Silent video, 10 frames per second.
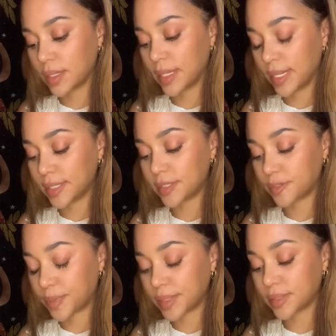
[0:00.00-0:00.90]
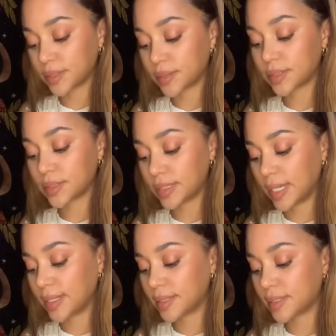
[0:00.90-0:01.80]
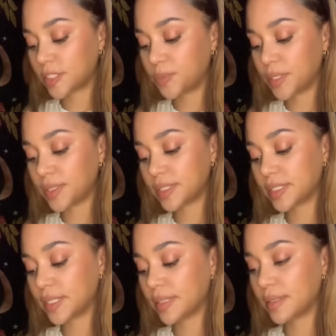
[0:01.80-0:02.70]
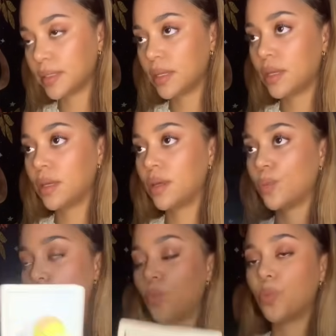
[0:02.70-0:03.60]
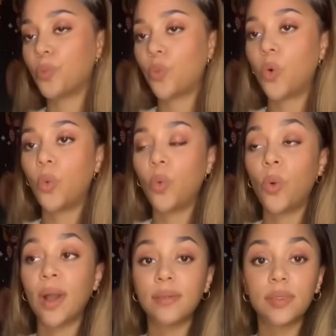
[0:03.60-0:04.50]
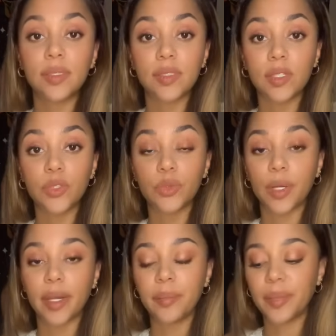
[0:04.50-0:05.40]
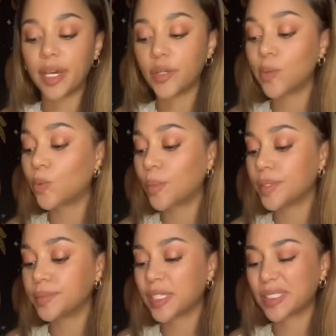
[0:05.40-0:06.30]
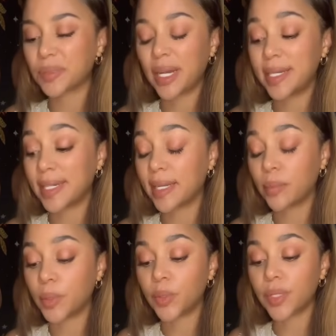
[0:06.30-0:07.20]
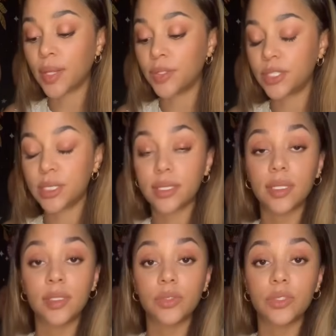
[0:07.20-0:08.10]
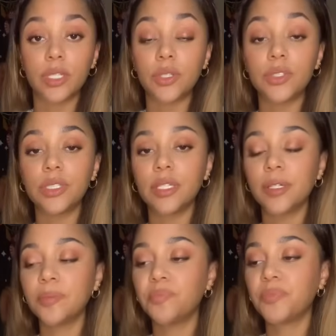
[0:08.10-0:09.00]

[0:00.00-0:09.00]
Ace of Pentacles. Yeah, the Spirit is saying, whoever this is, right, man or woman, because I'm kind of getting both energies interchanged here.